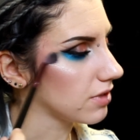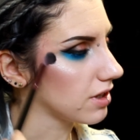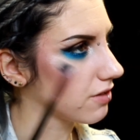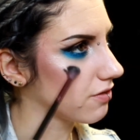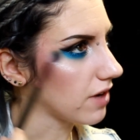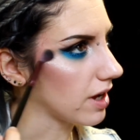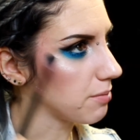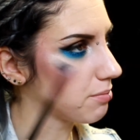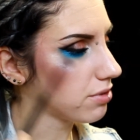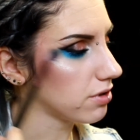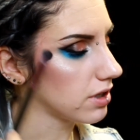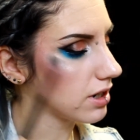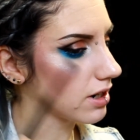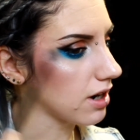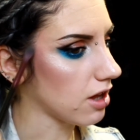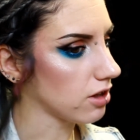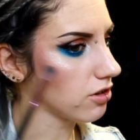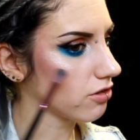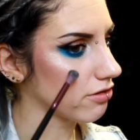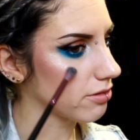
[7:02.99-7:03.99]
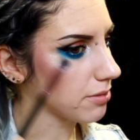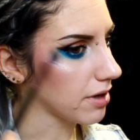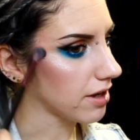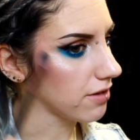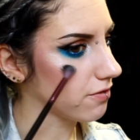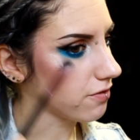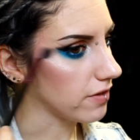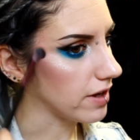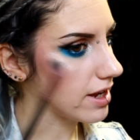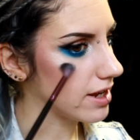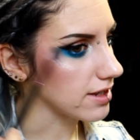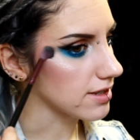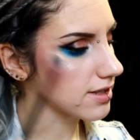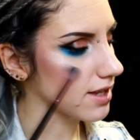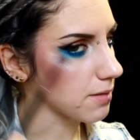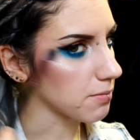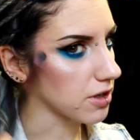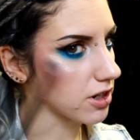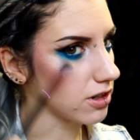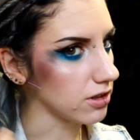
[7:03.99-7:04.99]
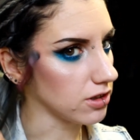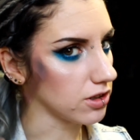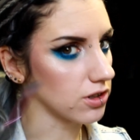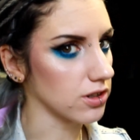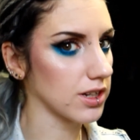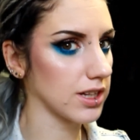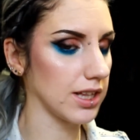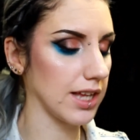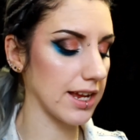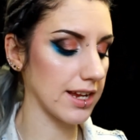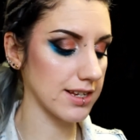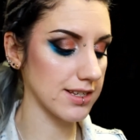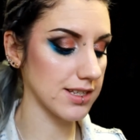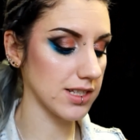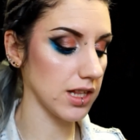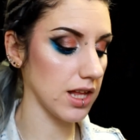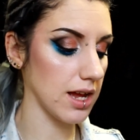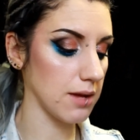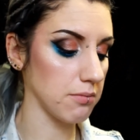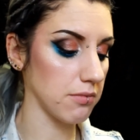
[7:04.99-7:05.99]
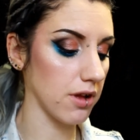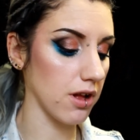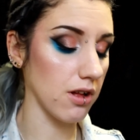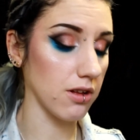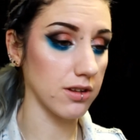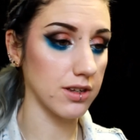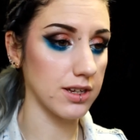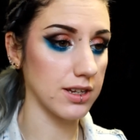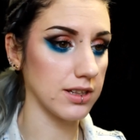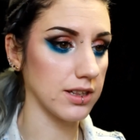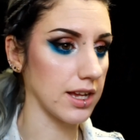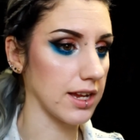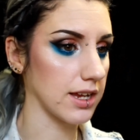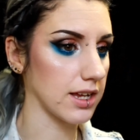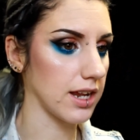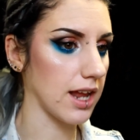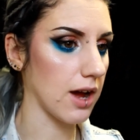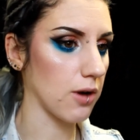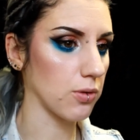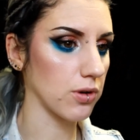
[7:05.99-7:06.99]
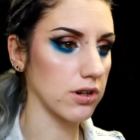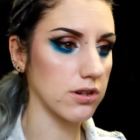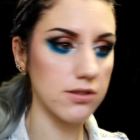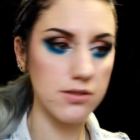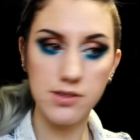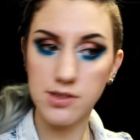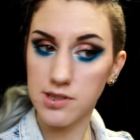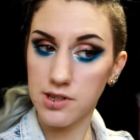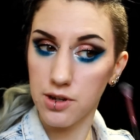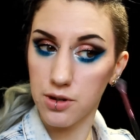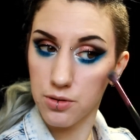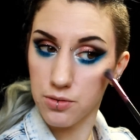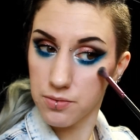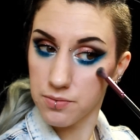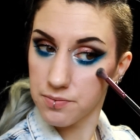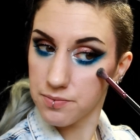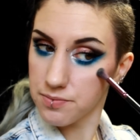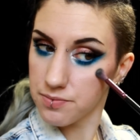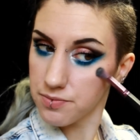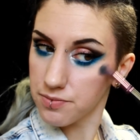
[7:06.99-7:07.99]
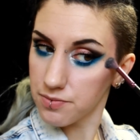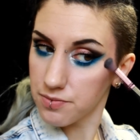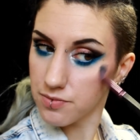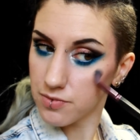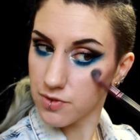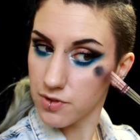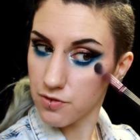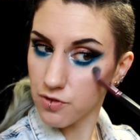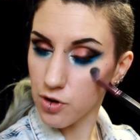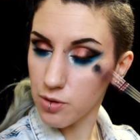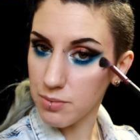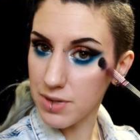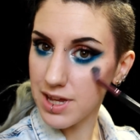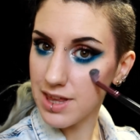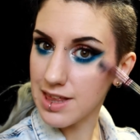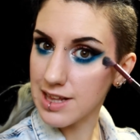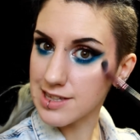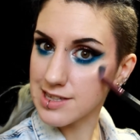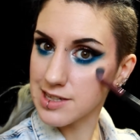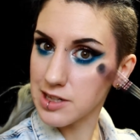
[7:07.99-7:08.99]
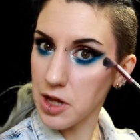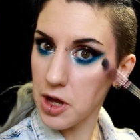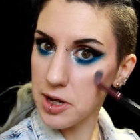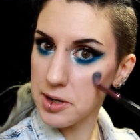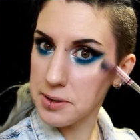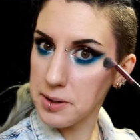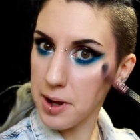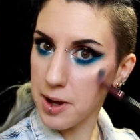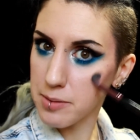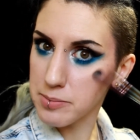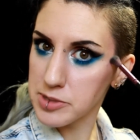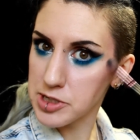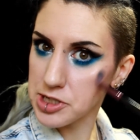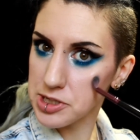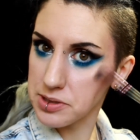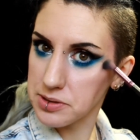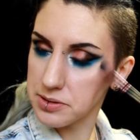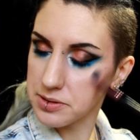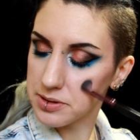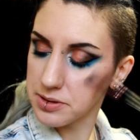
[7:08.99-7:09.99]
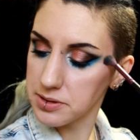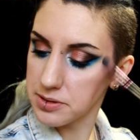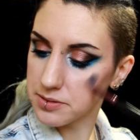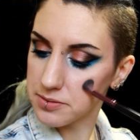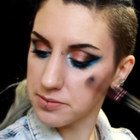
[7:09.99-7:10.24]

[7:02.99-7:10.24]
if I put it all over my face, I'm gonna look like a slime ball in like an hour. So for me, that's not an option.